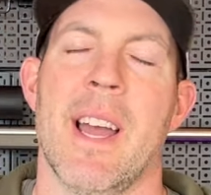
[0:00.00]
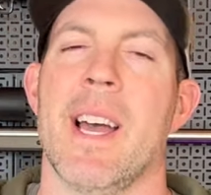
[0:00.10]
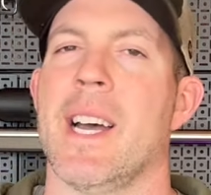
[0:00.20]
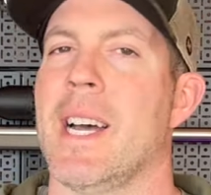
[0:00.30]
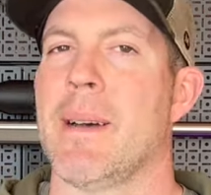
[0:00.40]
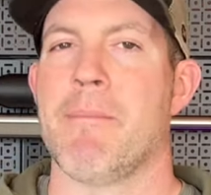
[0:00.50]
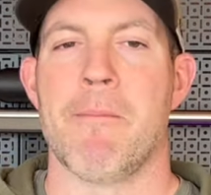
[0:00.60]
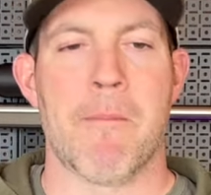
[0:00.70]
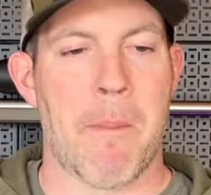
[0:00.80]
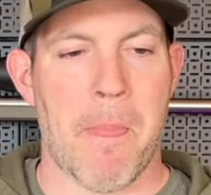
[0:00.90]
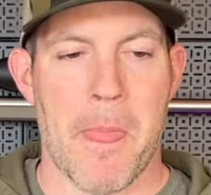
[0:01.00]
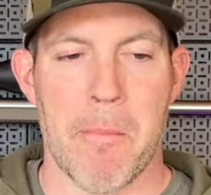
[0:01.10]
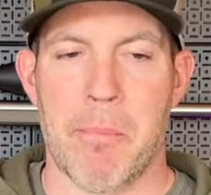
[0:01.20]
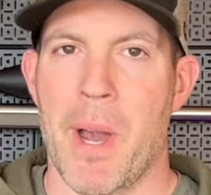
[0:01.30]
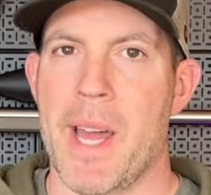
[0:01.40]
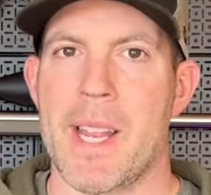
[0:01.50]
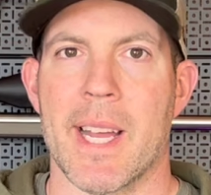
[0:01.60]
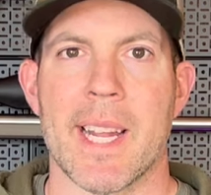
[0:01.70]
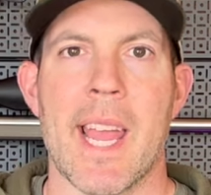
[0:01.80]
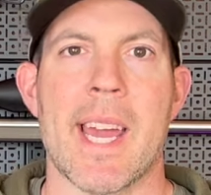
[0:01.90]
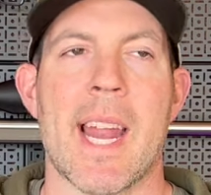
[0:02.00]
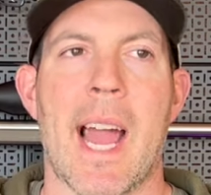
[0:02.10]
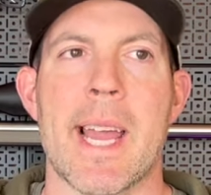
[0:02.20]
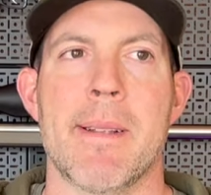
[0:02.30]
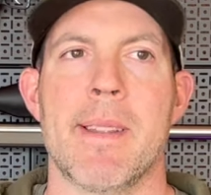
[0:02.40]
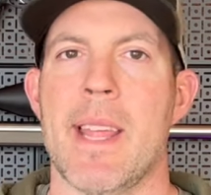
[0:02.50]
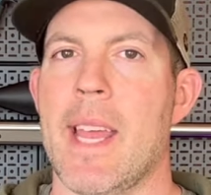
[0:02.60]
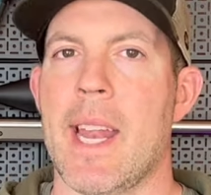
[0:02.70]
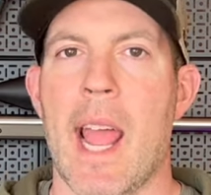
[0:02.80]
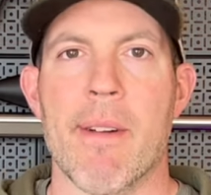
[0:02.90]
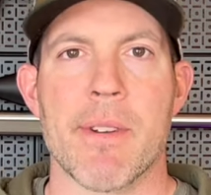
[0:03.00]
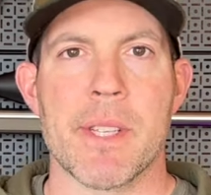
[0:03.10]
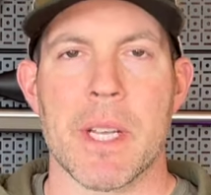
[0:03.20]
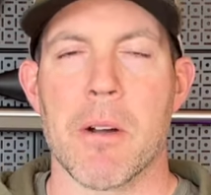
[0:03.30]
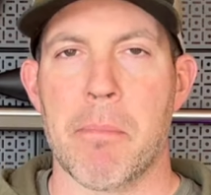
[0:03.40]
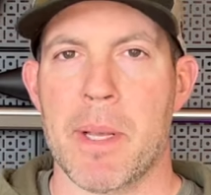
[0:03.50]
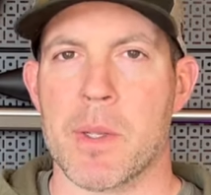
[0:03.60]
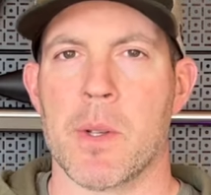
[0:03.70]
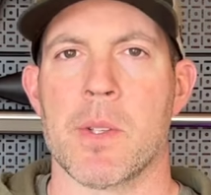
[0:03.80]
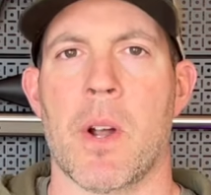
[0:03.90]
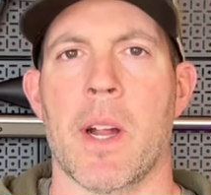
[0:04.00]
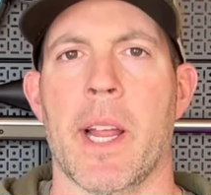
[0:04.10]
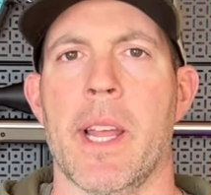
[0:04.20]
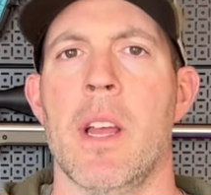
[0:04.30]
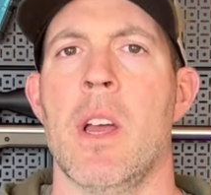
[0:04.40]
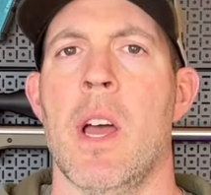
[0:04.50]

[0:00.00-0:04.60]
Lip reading: But again, I hit every single pistol target.